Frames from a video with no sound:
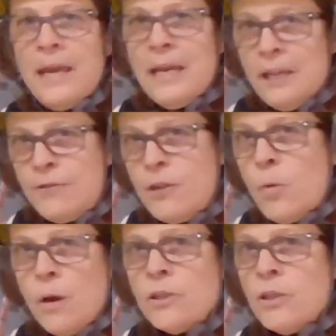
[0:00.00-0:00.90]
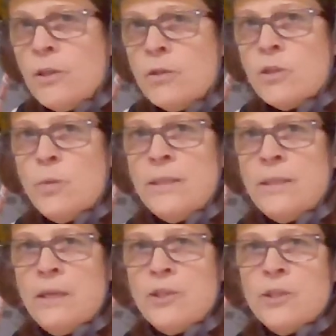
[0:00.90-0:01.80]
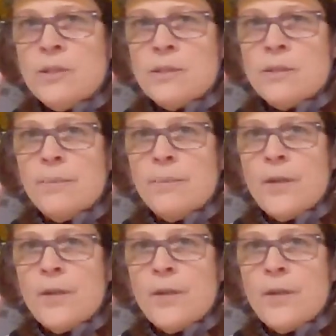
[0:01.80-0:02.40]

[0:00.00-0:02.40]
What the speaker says: If you want to use a twin tension system,